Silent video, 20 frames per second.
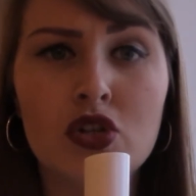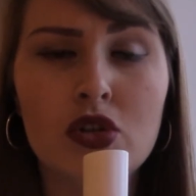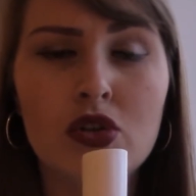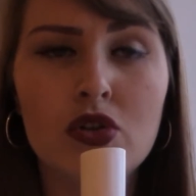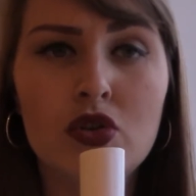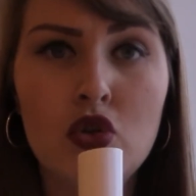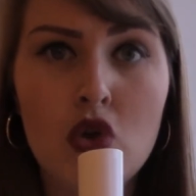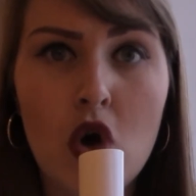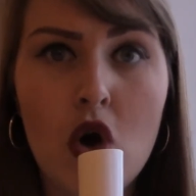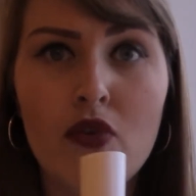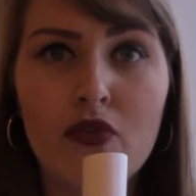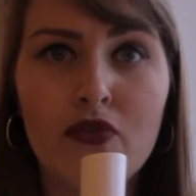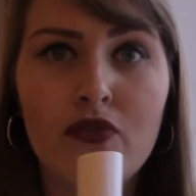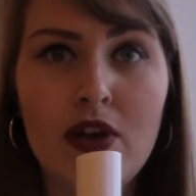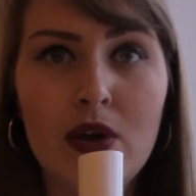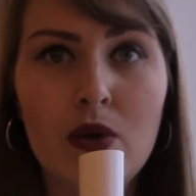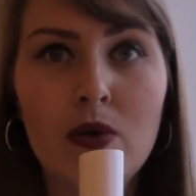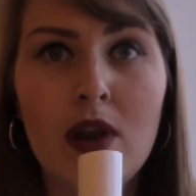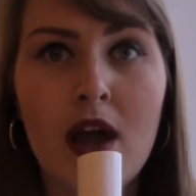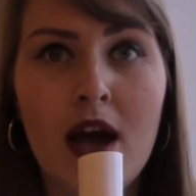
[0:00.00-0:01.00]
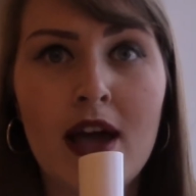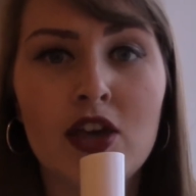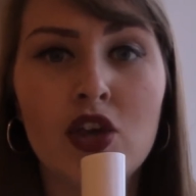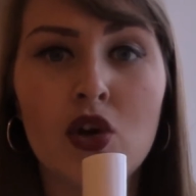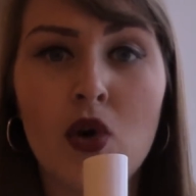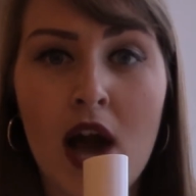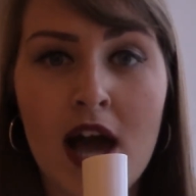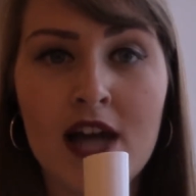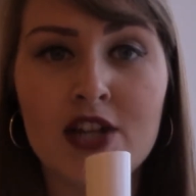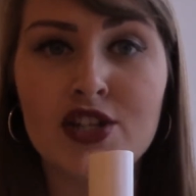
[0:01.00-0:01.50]
not feel like
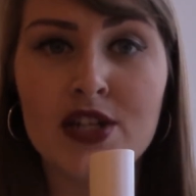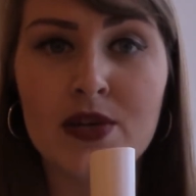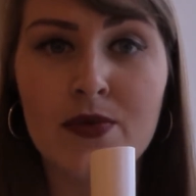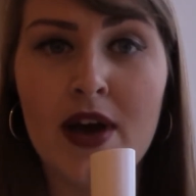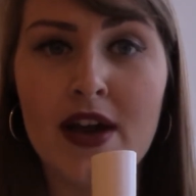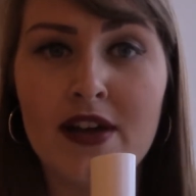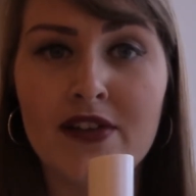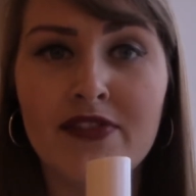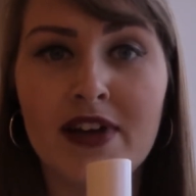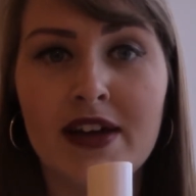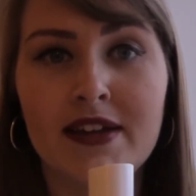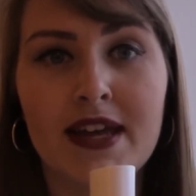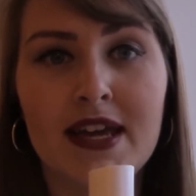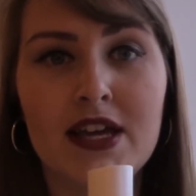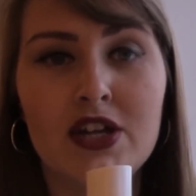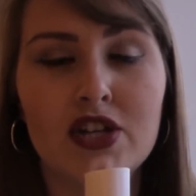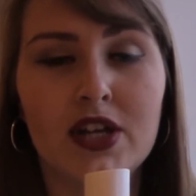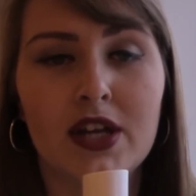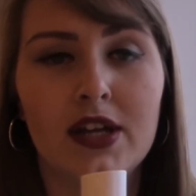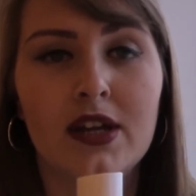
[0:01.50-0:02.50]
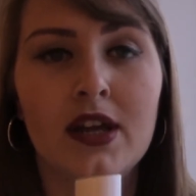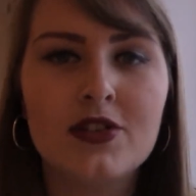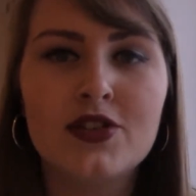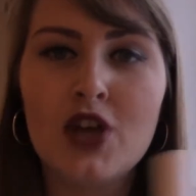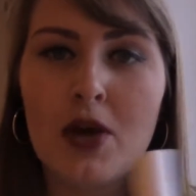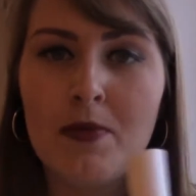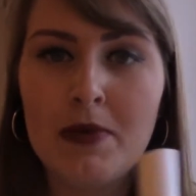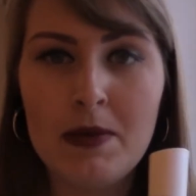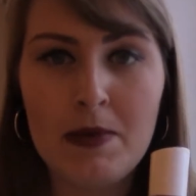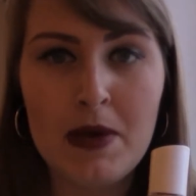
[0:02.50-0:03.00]
you're actually wearing foundation. So
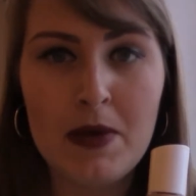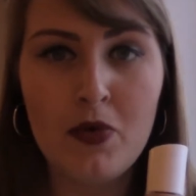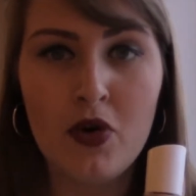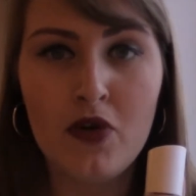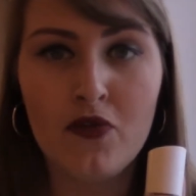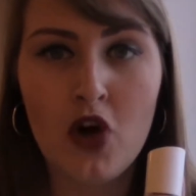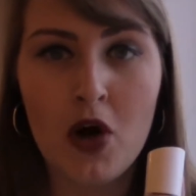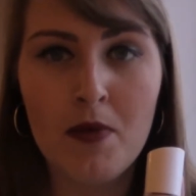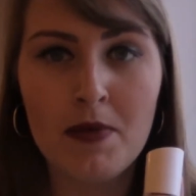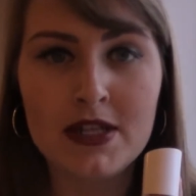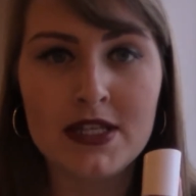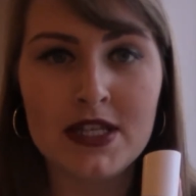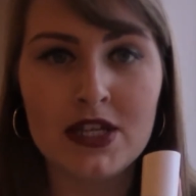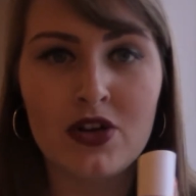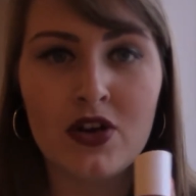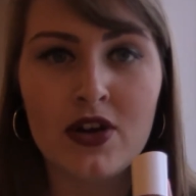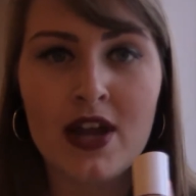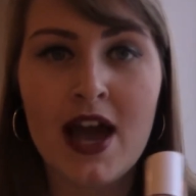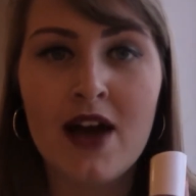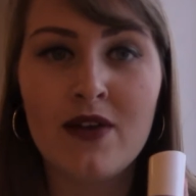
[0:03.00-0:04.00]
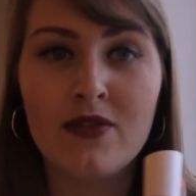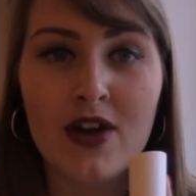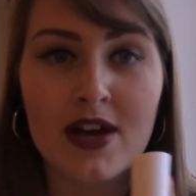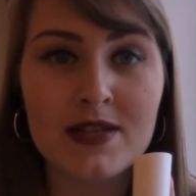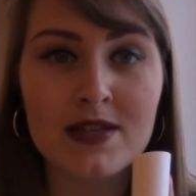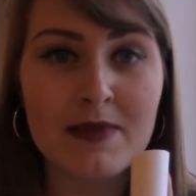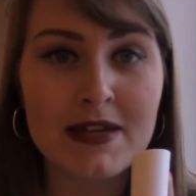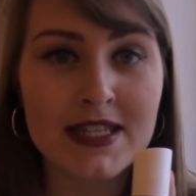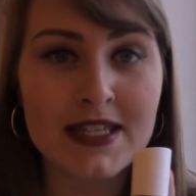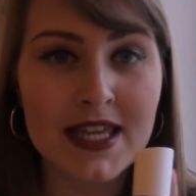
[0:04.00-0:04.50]
many people have commented on how nice
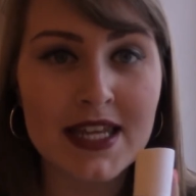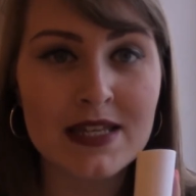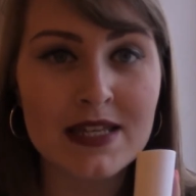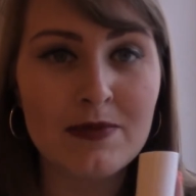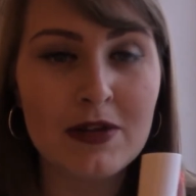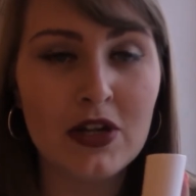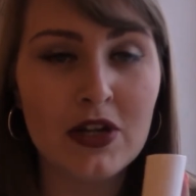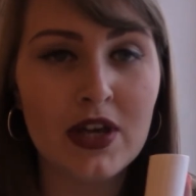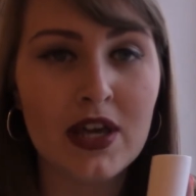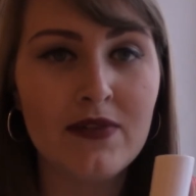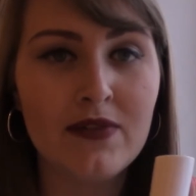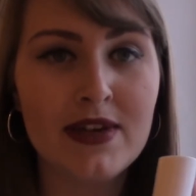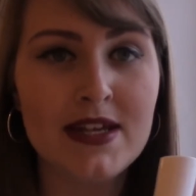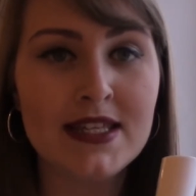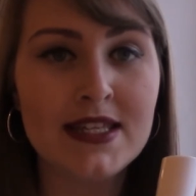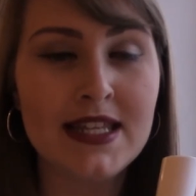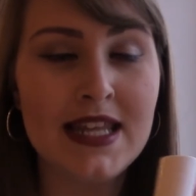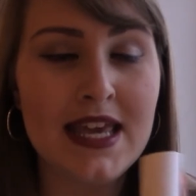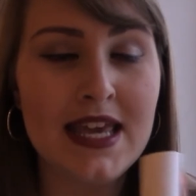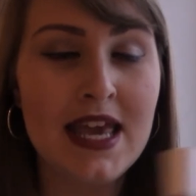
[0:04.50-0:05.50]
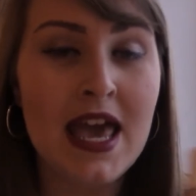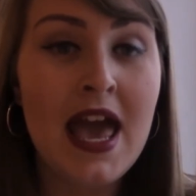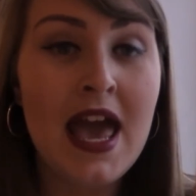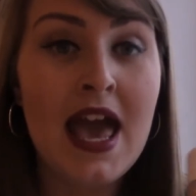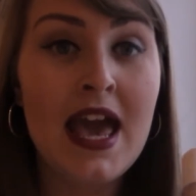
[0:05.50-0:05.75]
my skin has been looking recently.